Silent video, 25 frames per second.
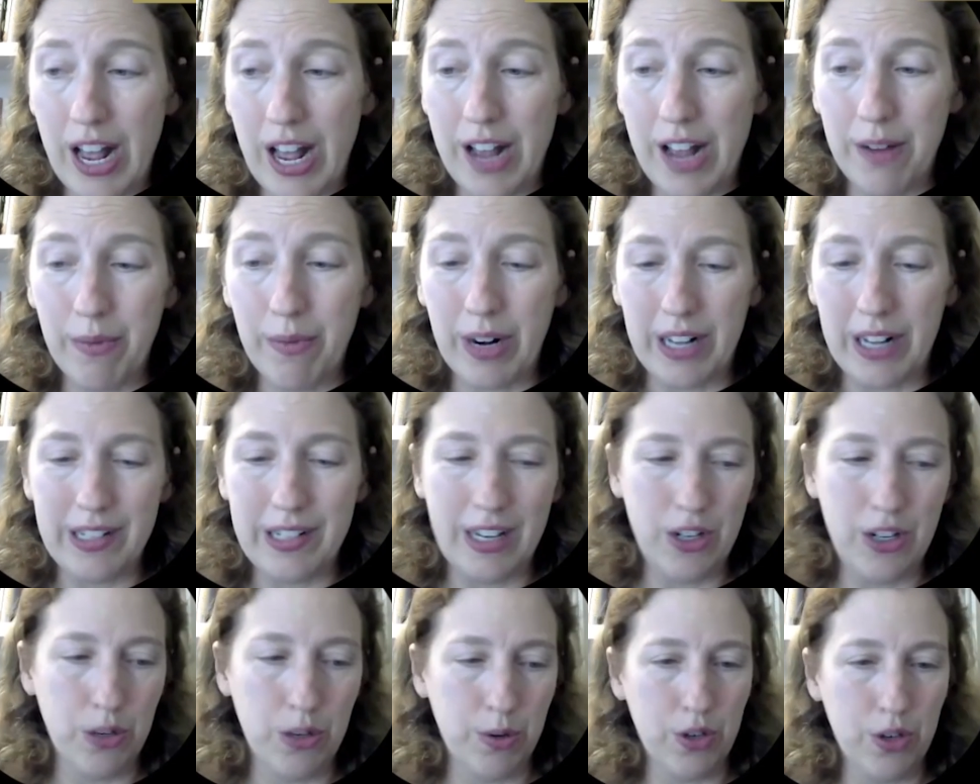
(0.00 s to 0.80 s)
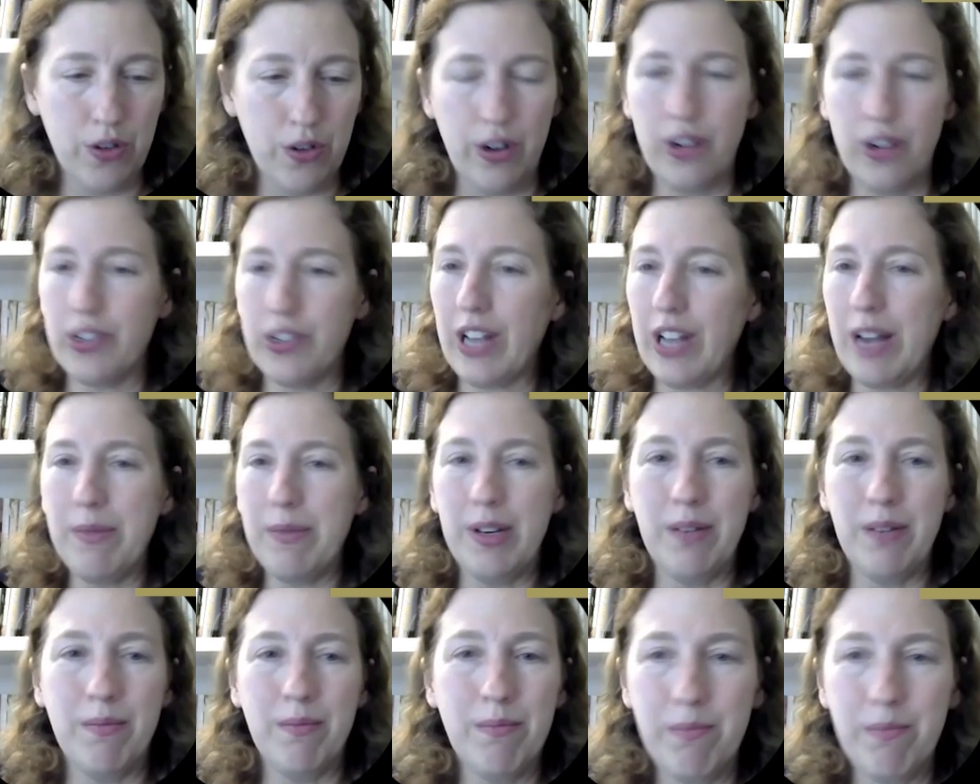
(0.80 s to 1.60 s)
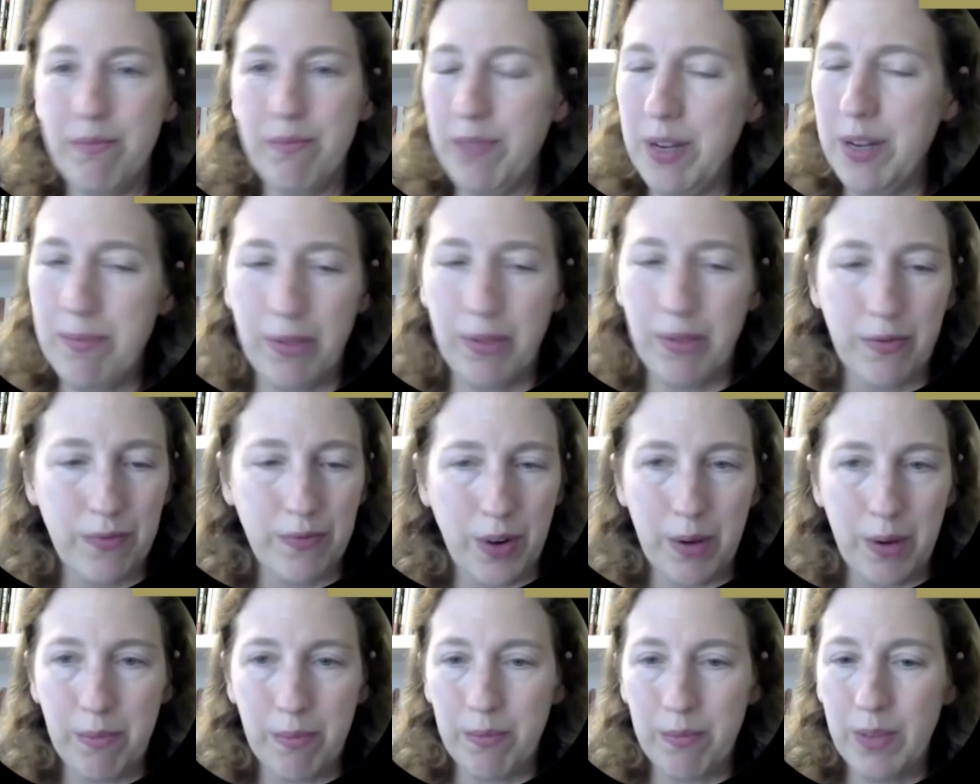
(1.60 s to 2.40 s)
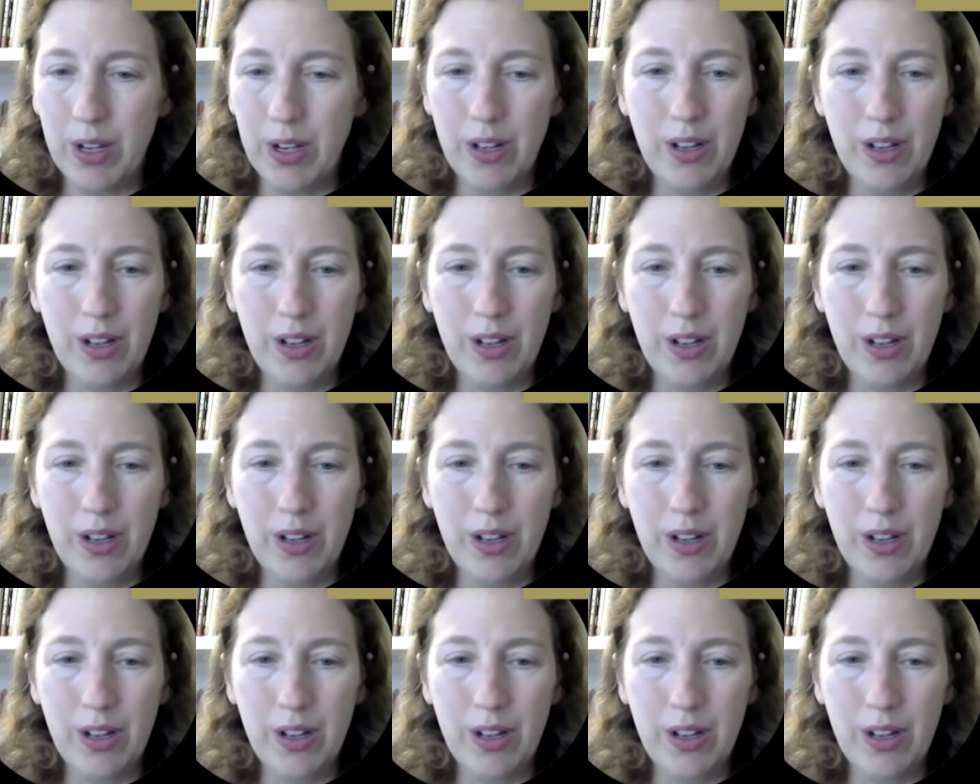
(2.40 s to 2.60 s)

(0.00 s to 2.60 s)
And when I say Jewish readers, I mean people from